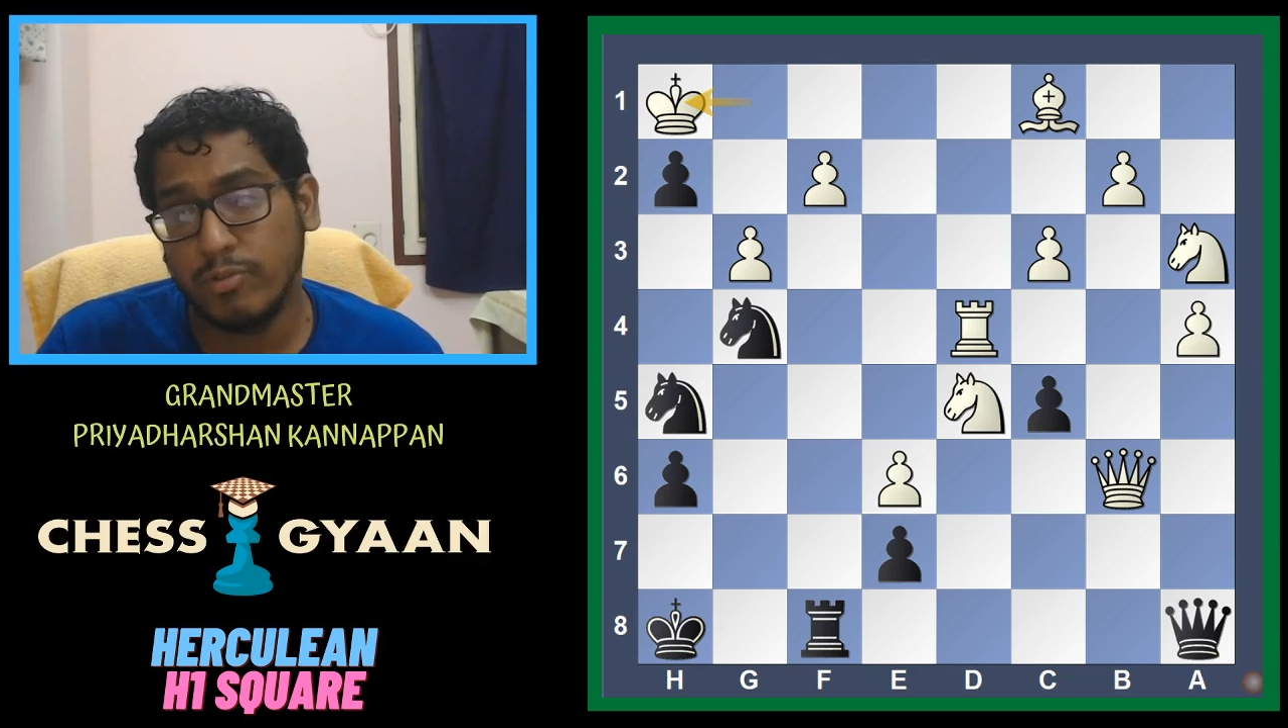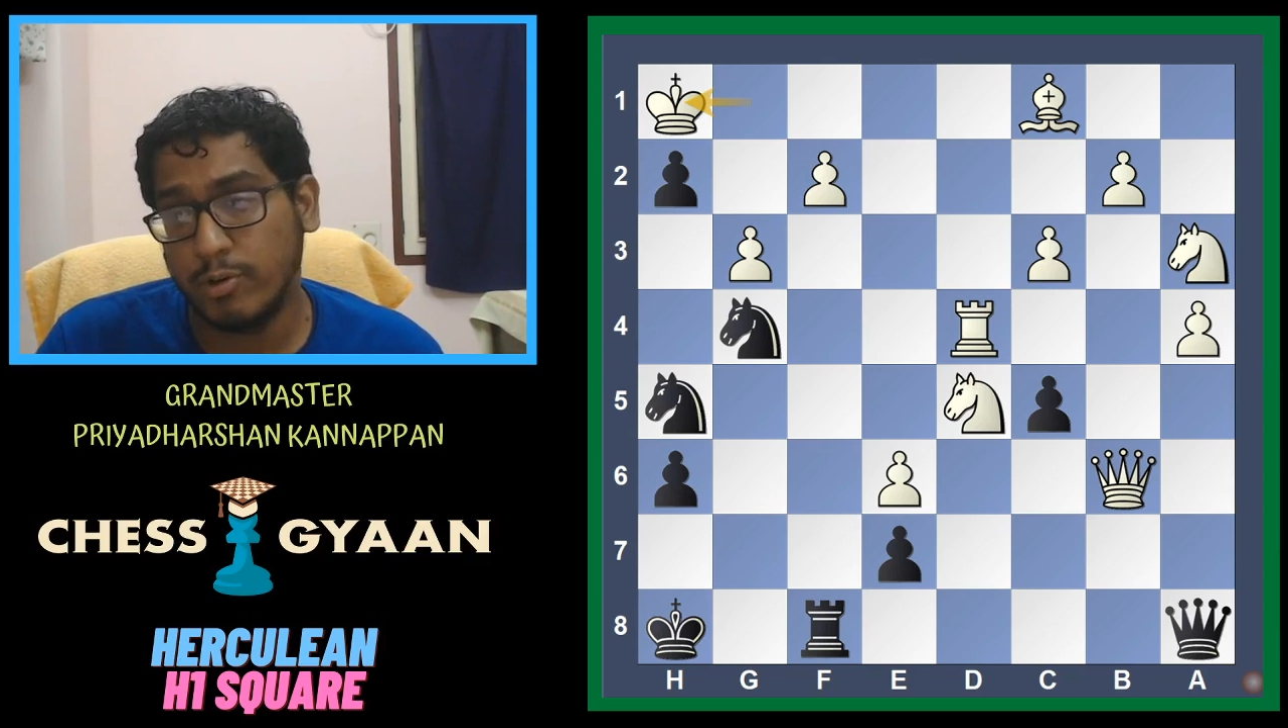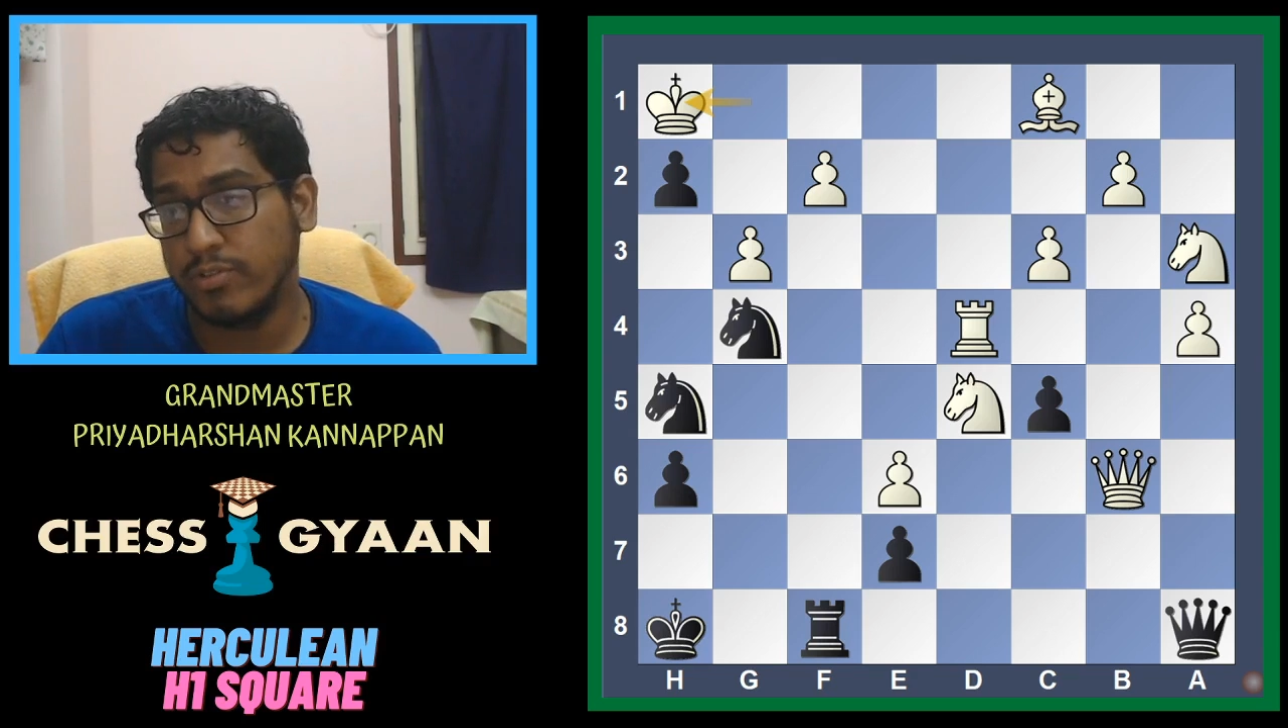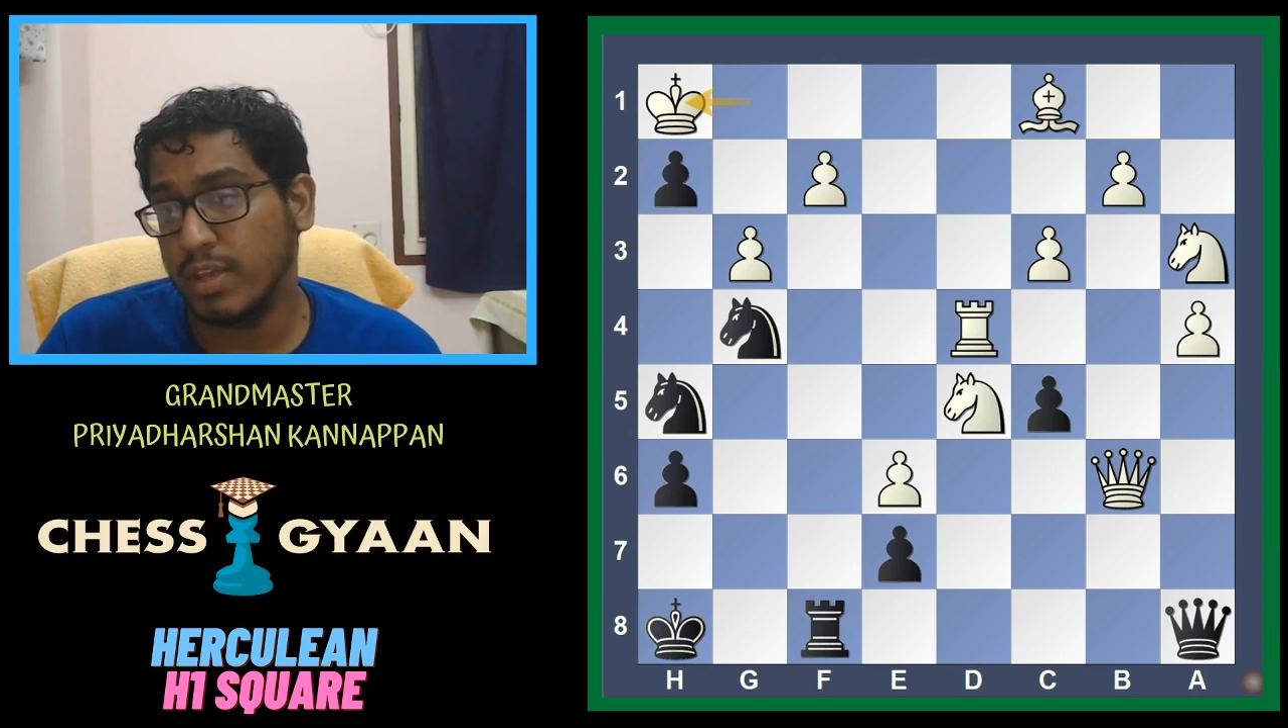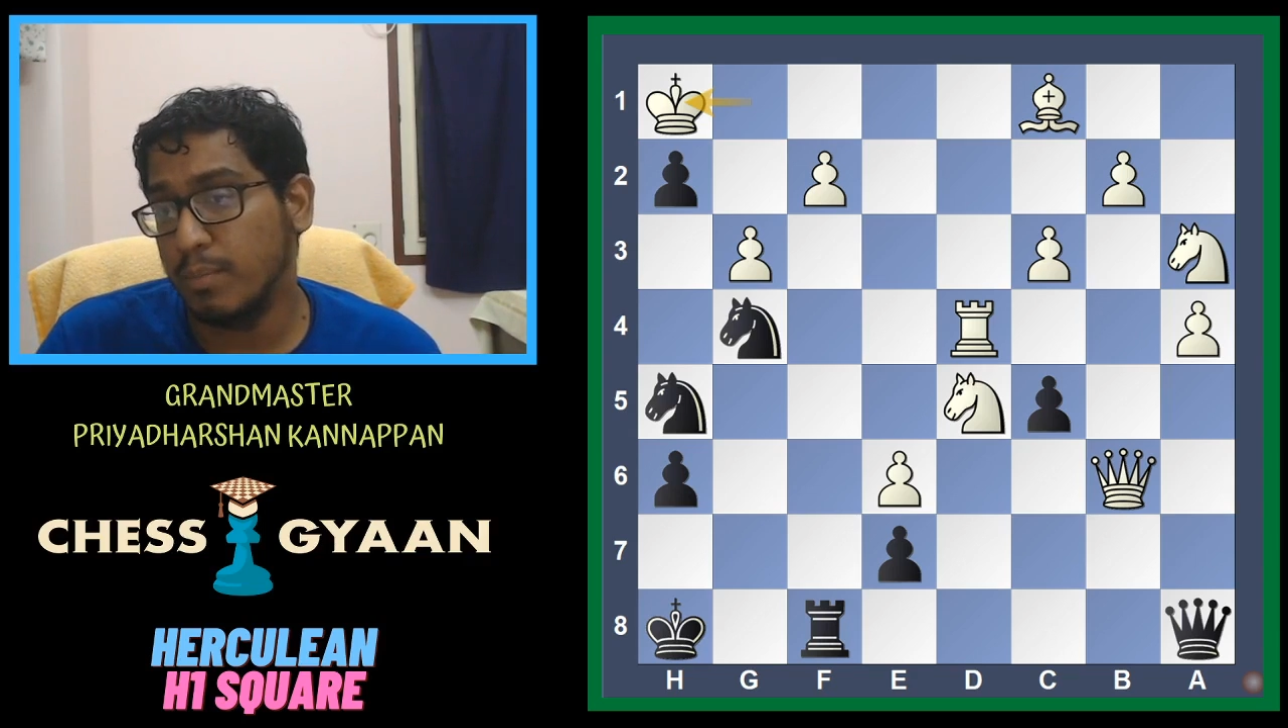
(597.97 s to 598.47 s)

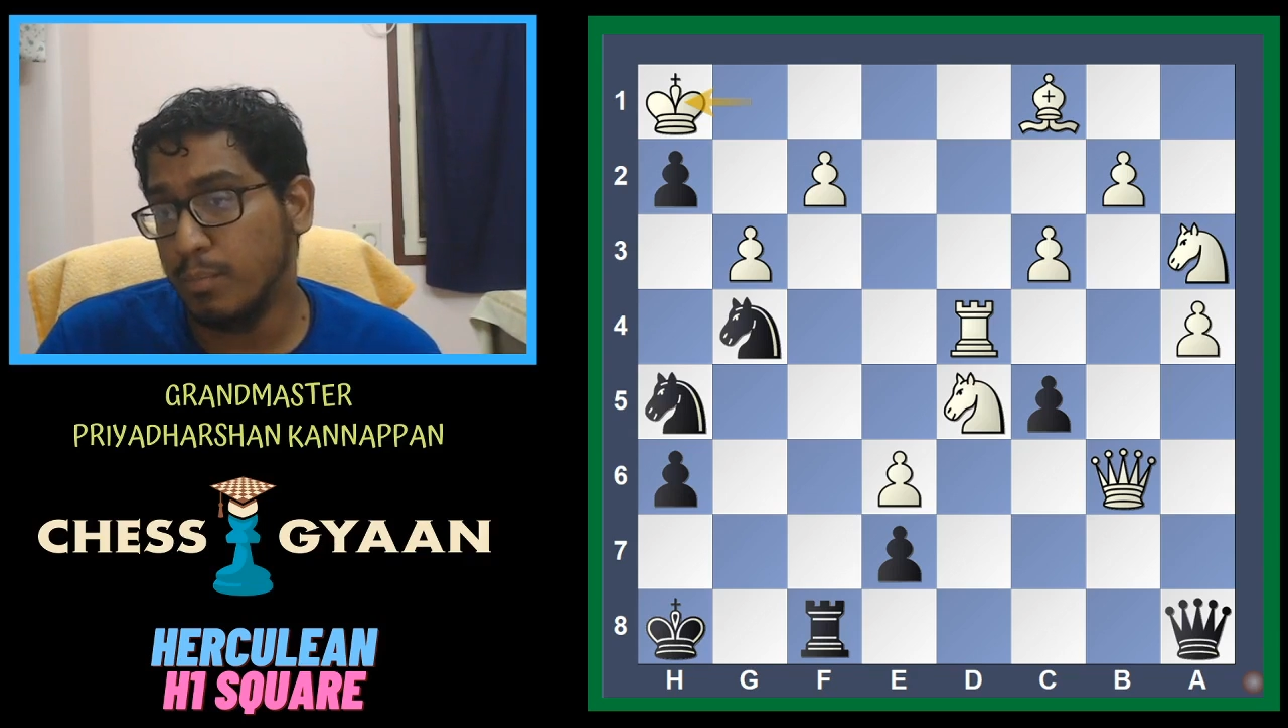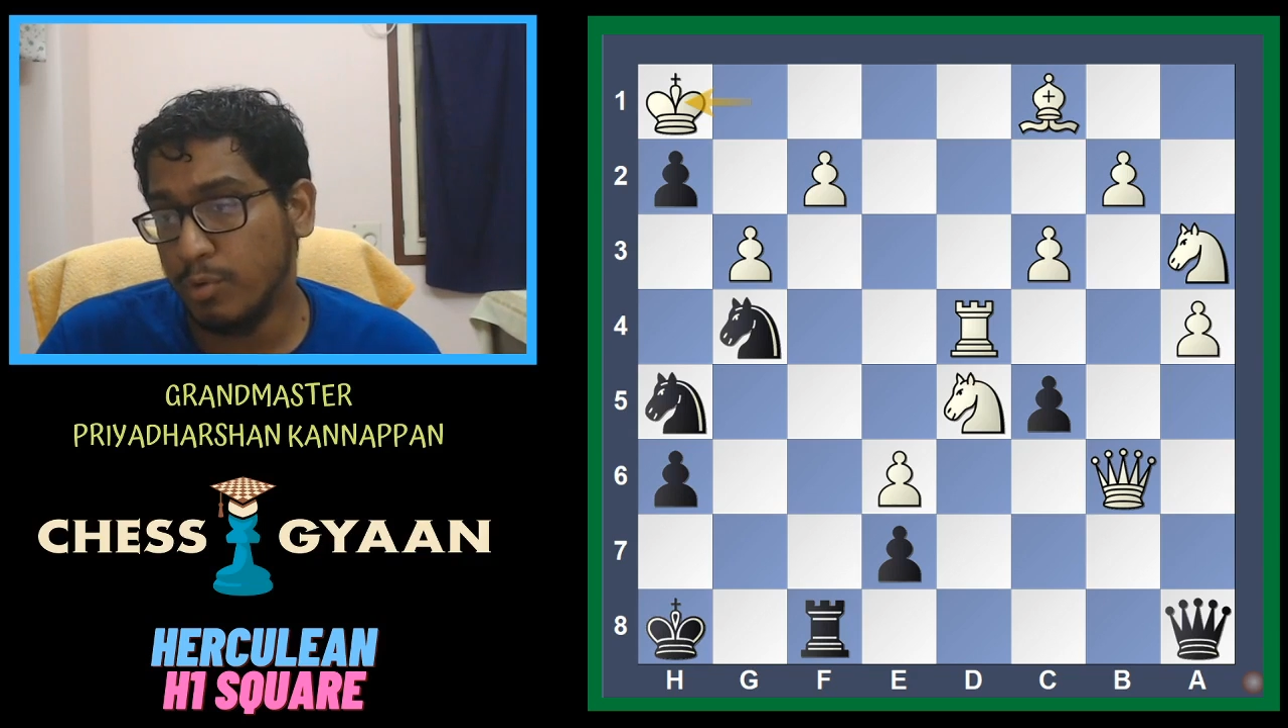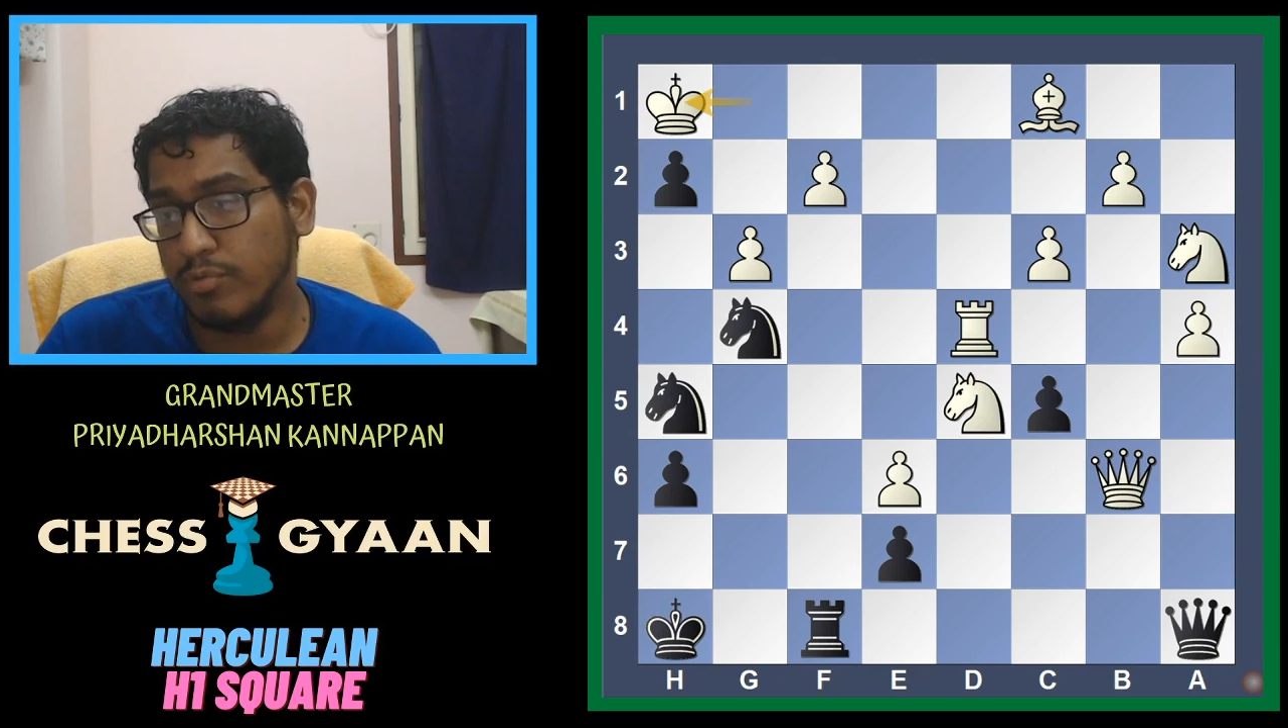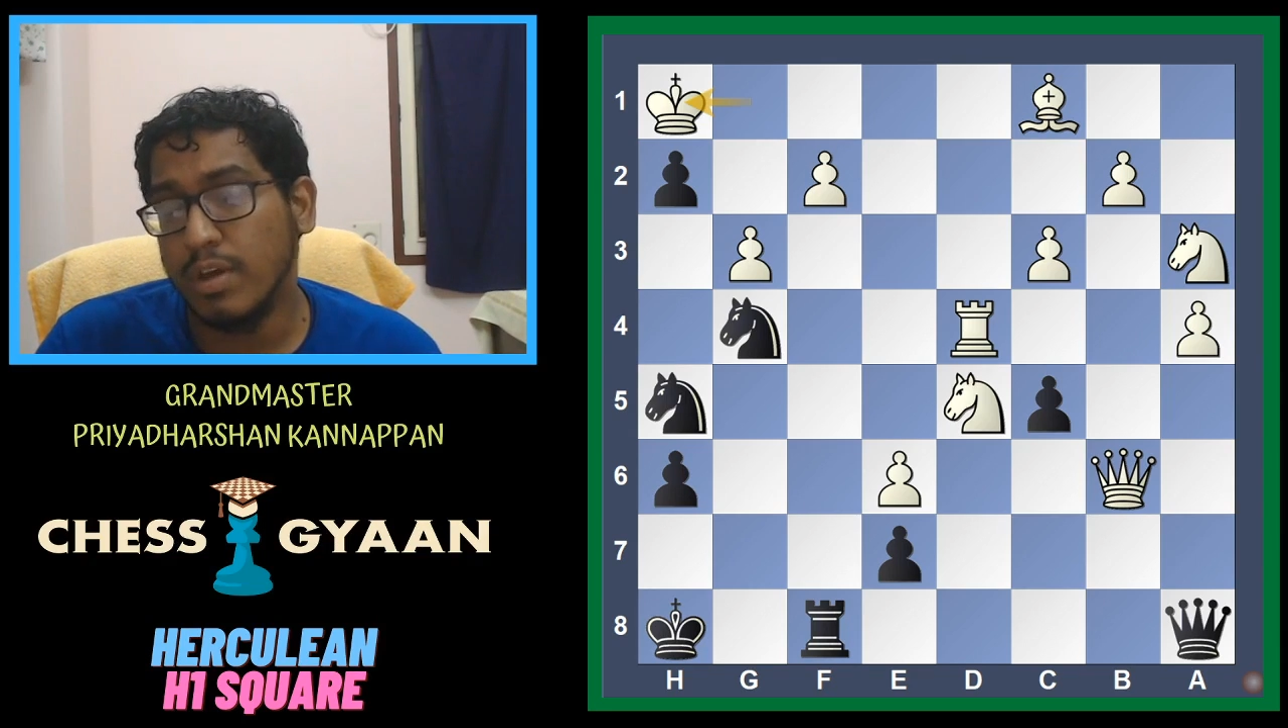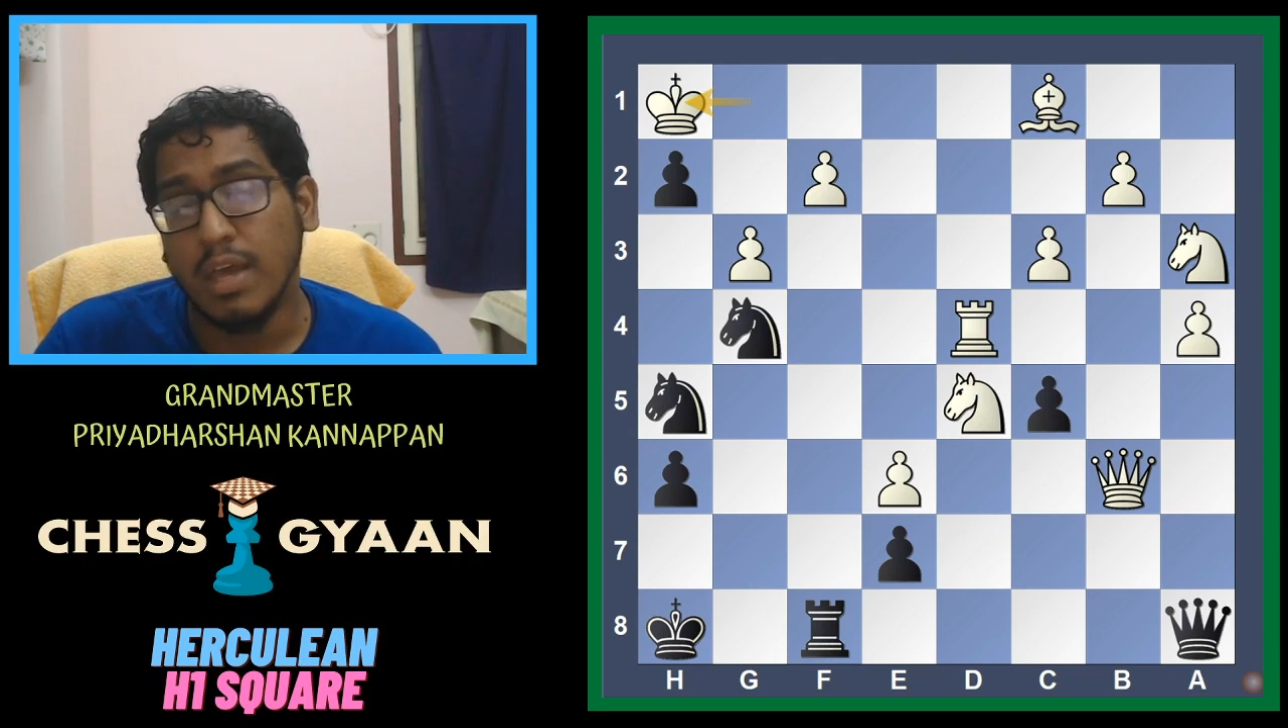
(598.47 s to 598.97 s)
forcing
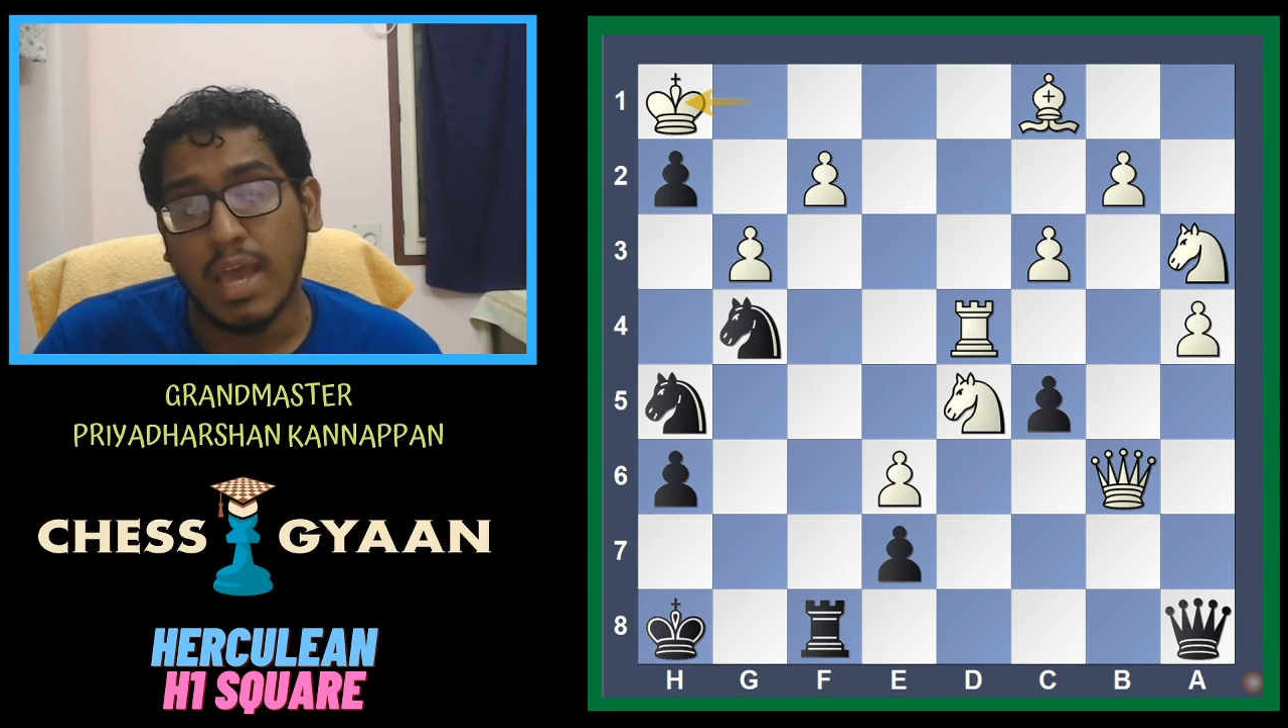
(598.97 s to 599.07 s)
move.